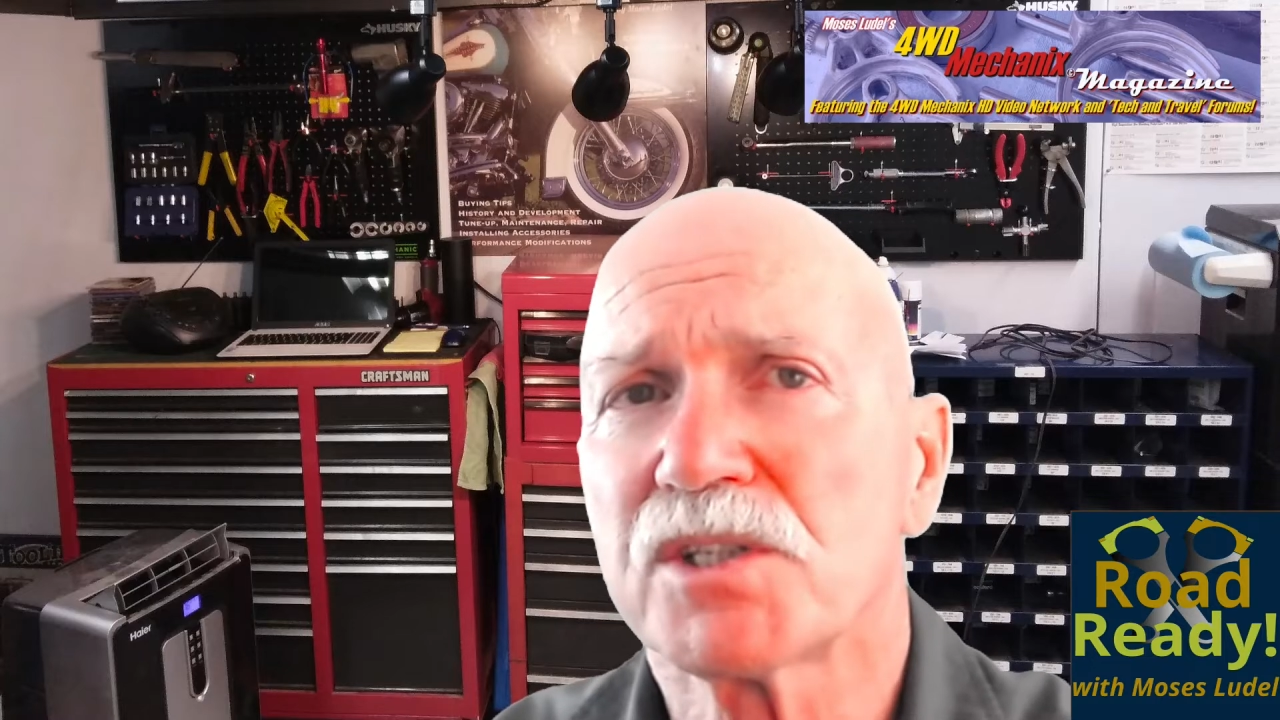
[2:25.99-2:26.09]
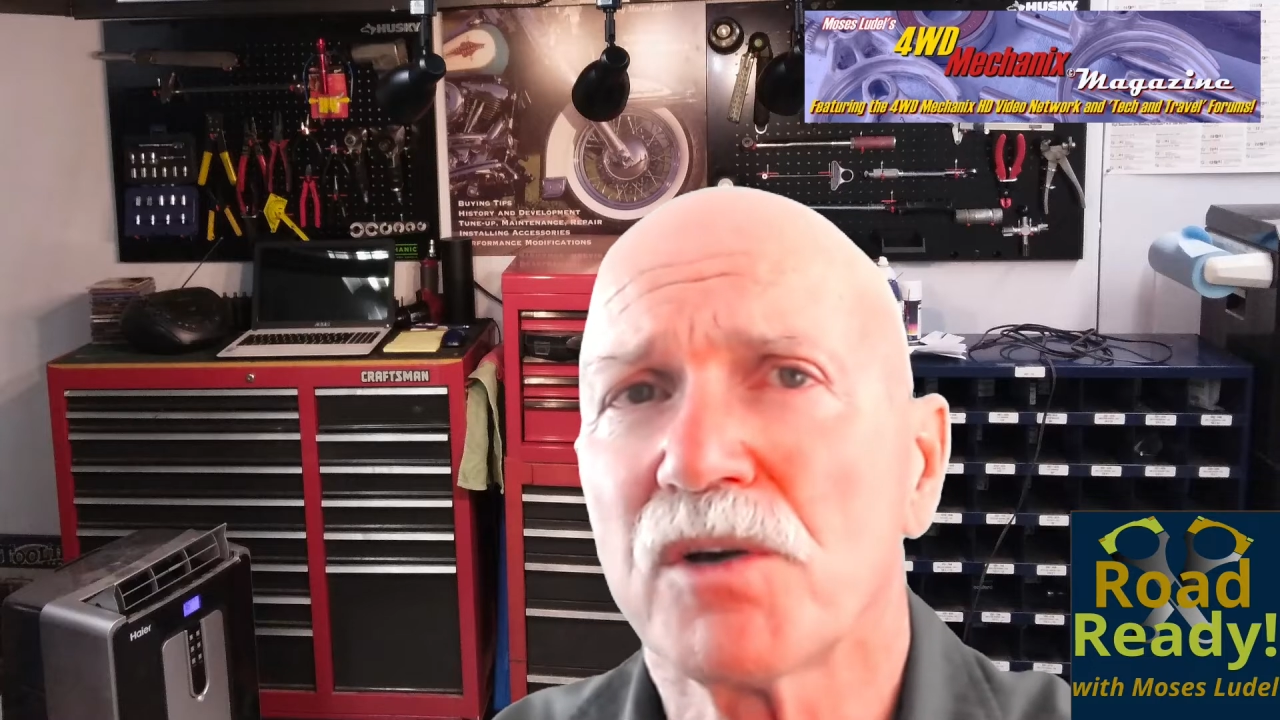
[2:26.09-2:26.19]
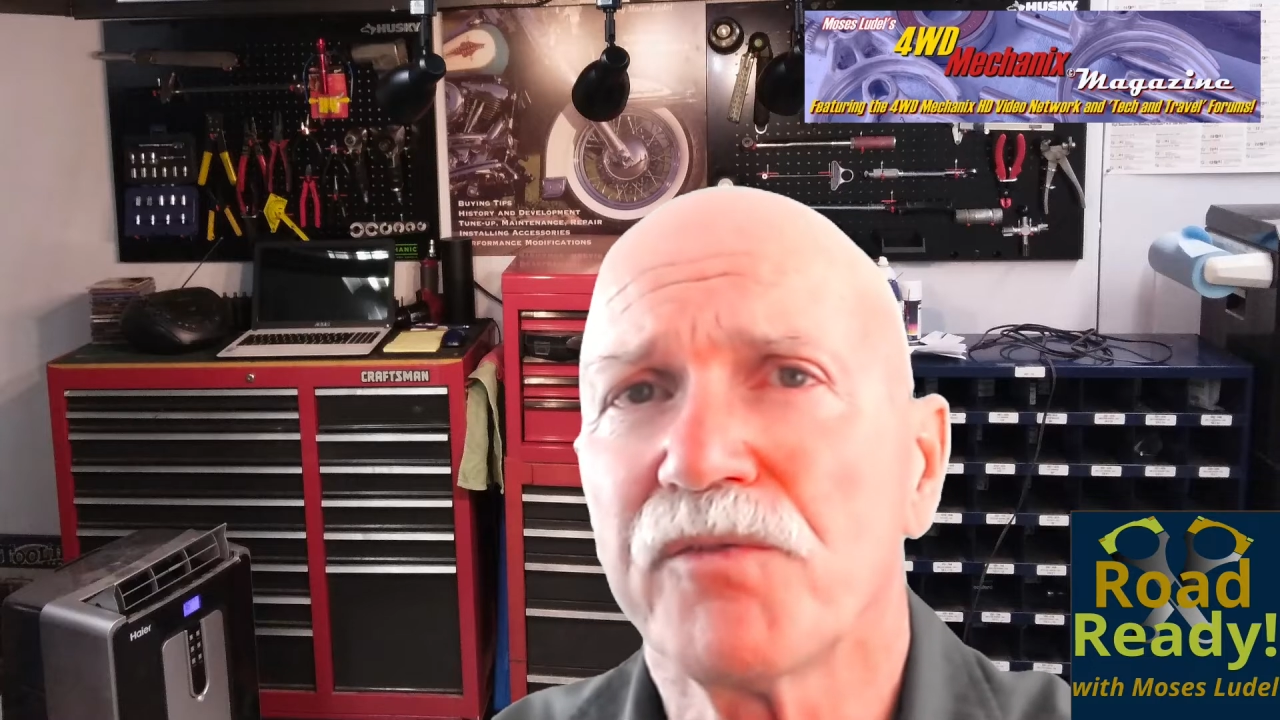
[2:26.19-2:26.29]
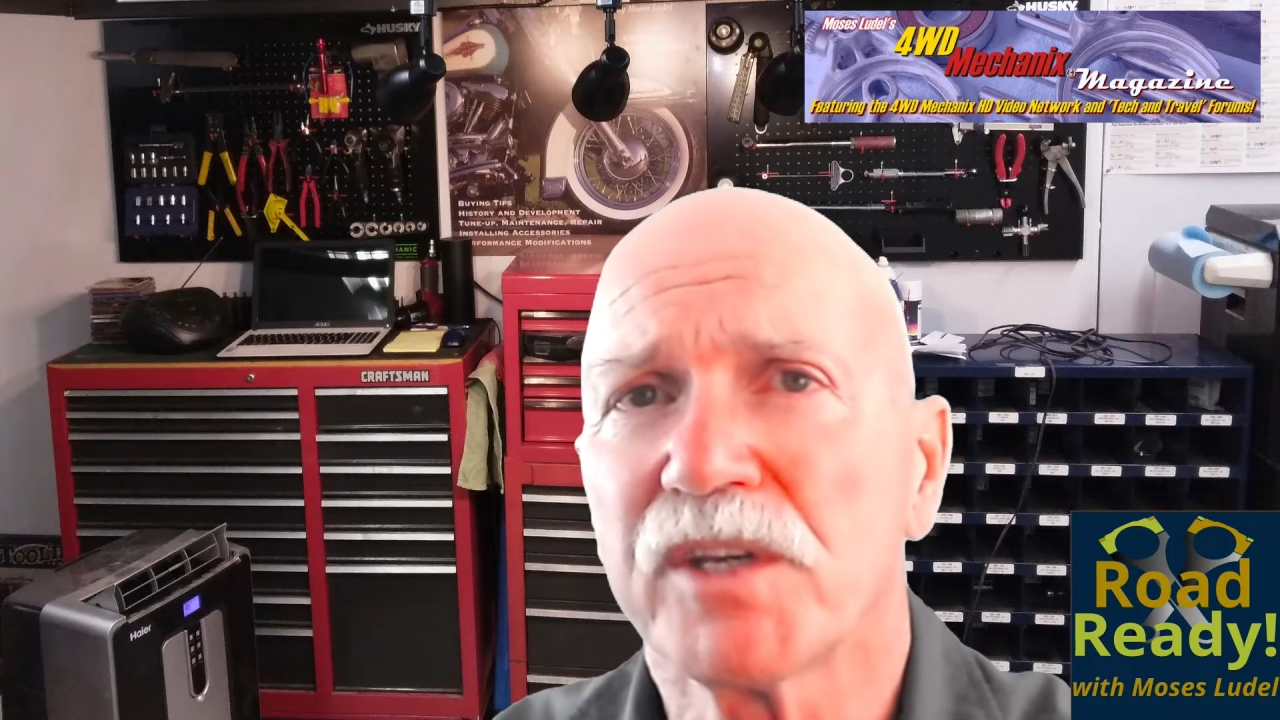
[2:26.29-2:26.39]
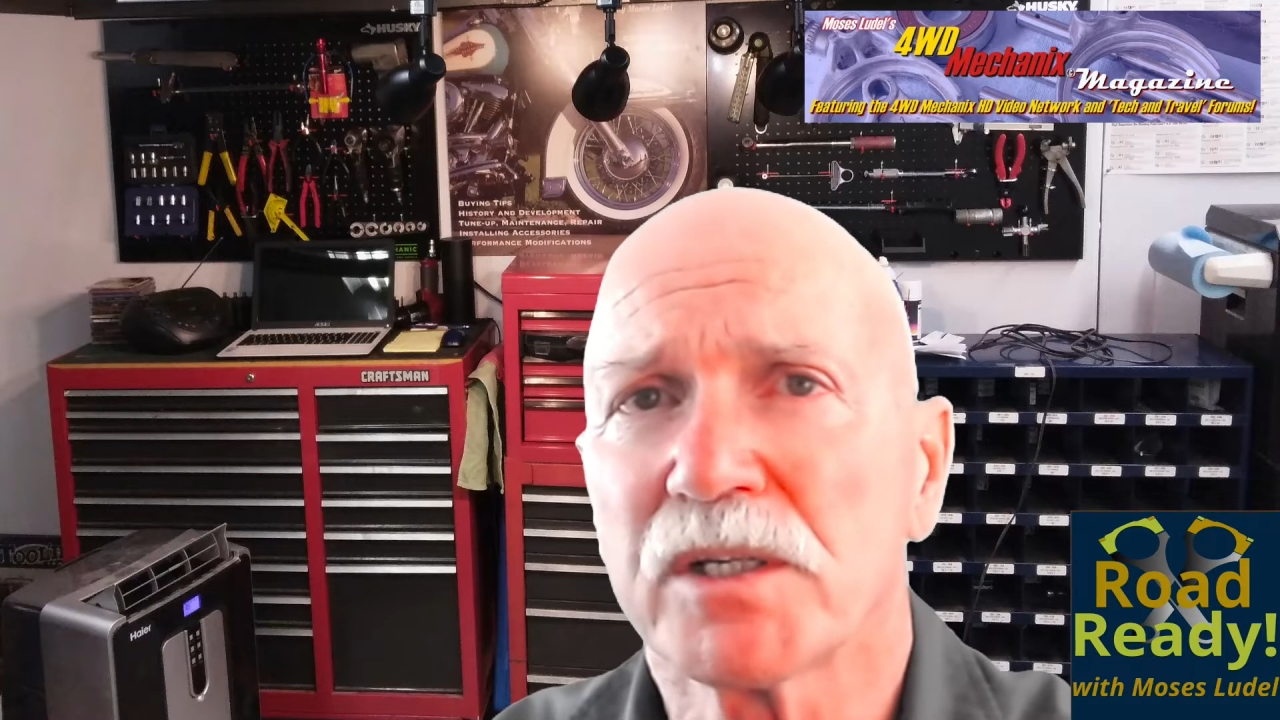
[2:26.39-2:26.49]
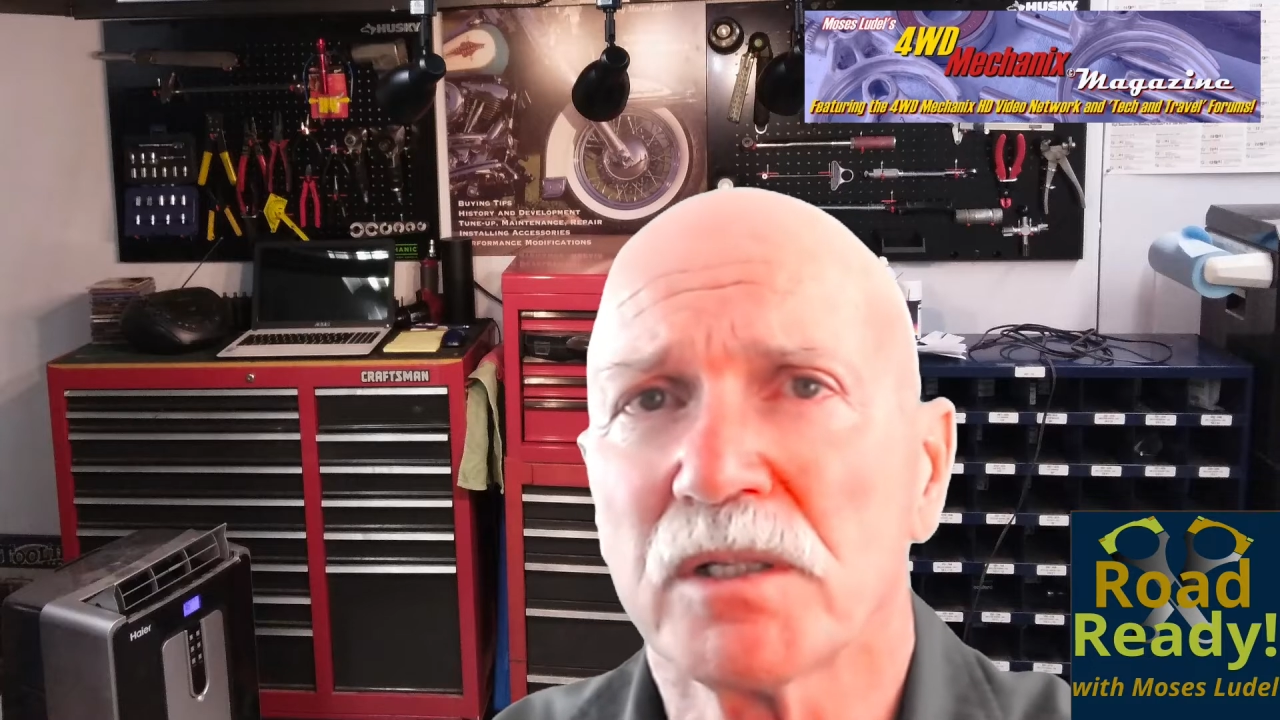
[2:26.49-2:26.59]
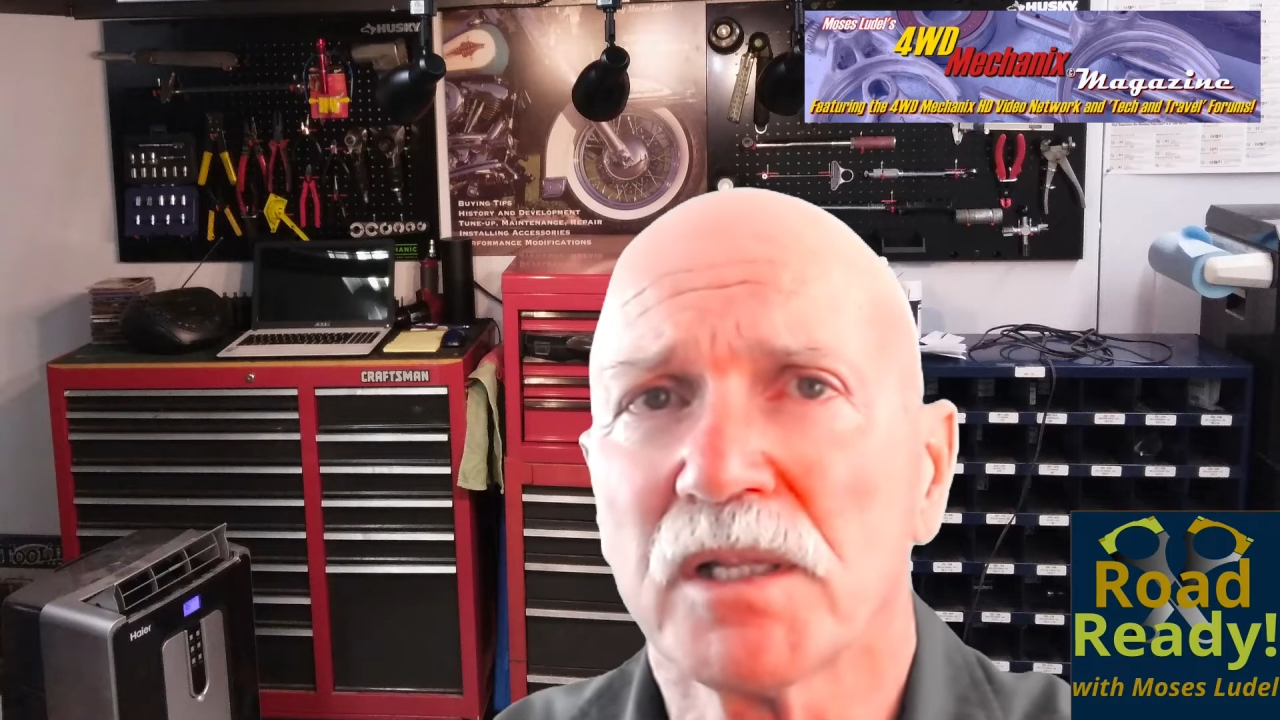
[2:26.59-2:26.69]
vehicle